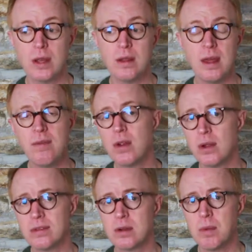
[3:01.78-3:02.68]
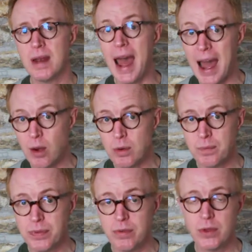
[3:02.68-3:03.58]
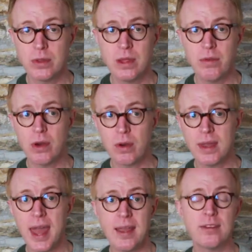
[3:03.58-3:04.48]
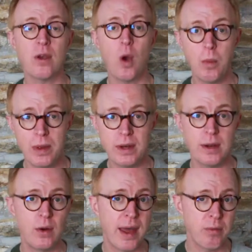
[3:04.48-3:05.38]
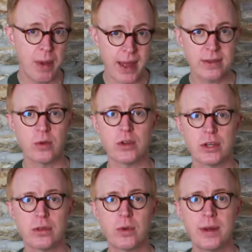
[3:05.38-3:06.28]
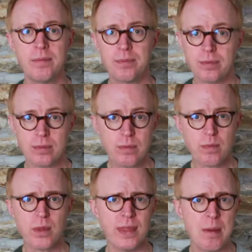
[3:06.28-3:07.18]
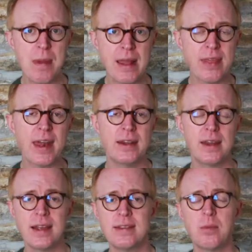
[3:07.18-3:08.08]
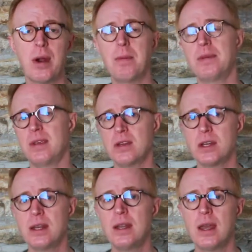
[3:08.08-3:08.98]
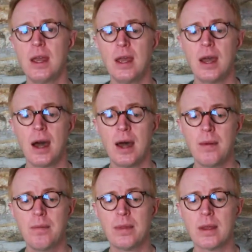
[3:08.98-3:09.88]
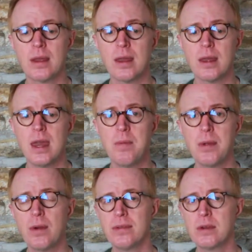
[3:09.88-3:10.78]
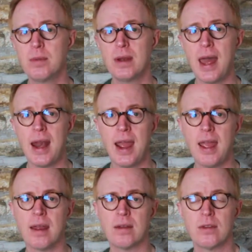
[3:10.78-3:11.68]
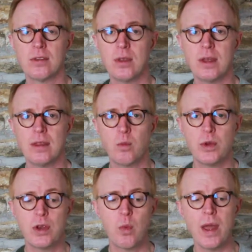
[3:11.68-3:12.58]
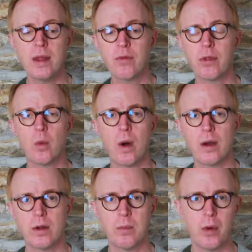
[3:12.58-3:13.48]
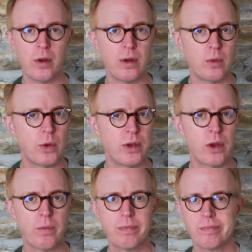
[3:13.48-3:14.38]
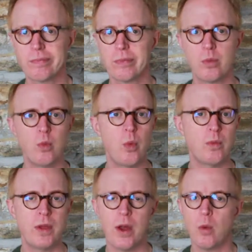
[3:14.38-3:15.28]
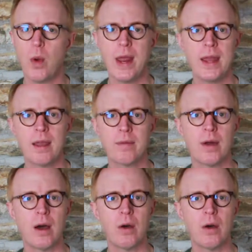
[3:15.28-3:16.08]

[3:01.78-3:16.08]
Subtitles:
can leave your instrument out, if you can leave your case open, you don't have pets or children that make that a dicey proposition, keep your instrument at hand so that when you're waiting for the water to boil, when you're waiting